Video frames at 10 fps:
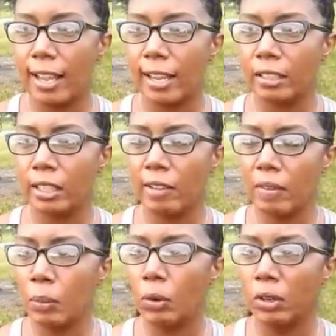And
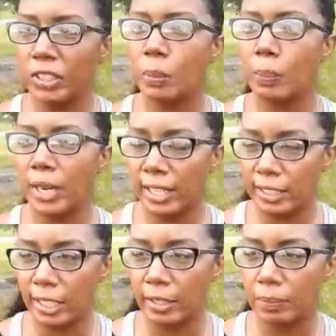Kevin Moore
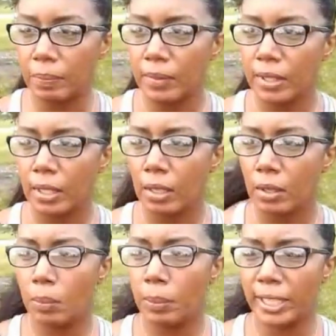responded
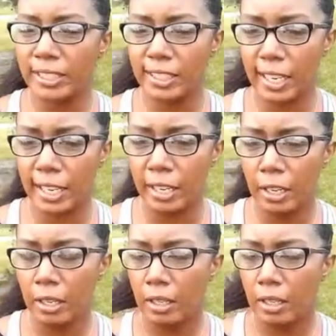by saying,